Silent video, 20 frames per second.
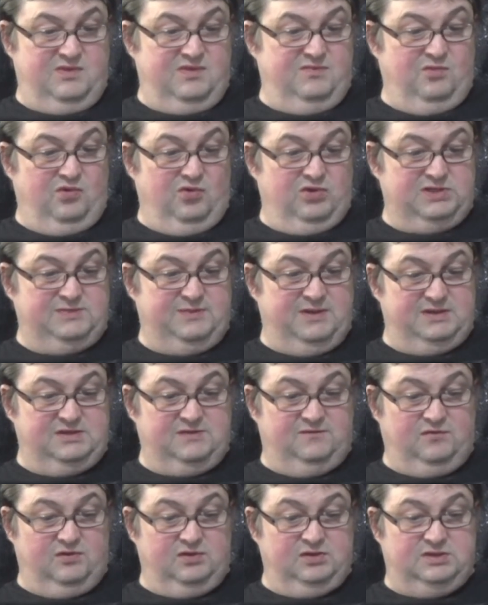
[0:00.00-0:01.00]
more
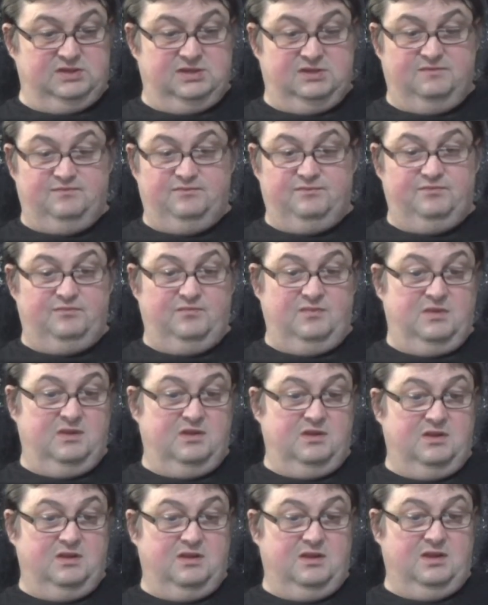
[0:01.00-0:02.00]
expensive ones.
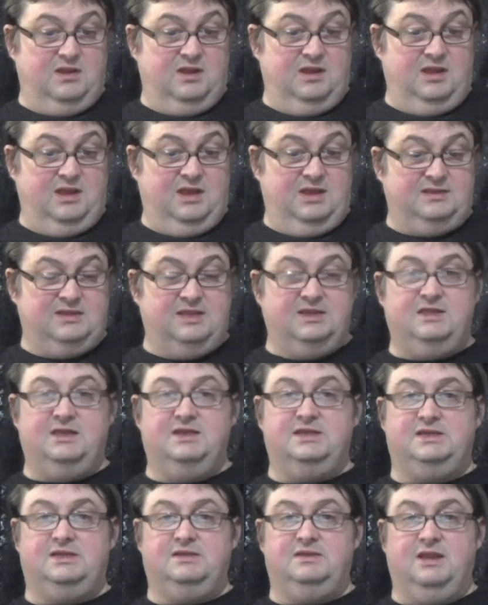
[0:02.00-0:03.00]
Did
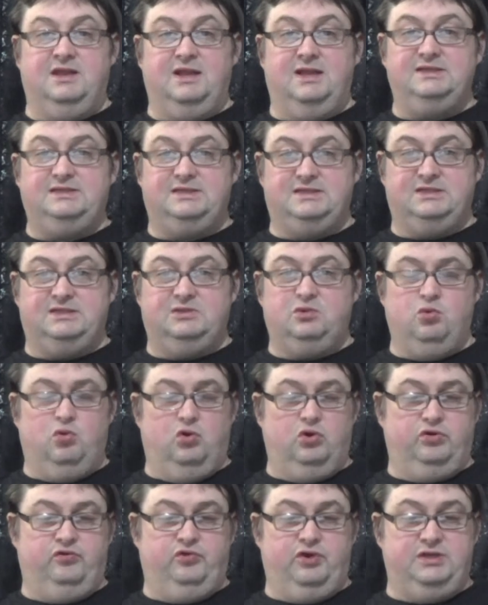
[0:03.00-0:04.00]
this the last
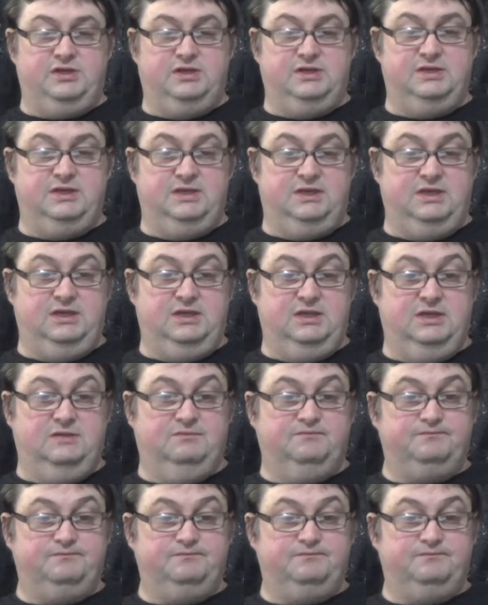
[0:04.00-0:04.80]
quarter. I did a